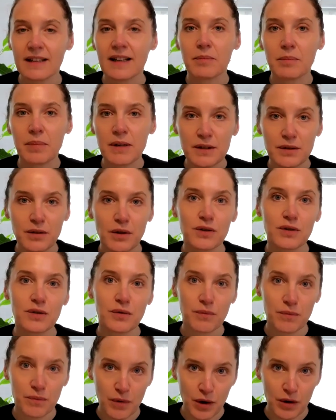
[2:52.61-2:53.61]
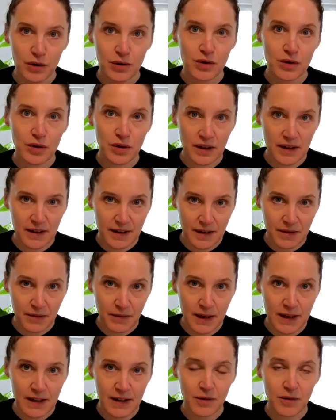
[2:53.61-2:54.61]
and please also watch the
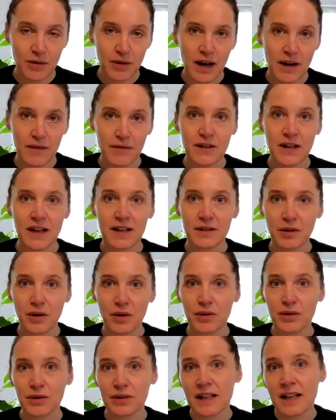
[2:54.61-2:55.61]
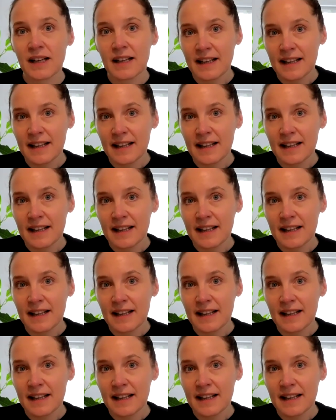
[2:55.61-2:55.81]
video I've done on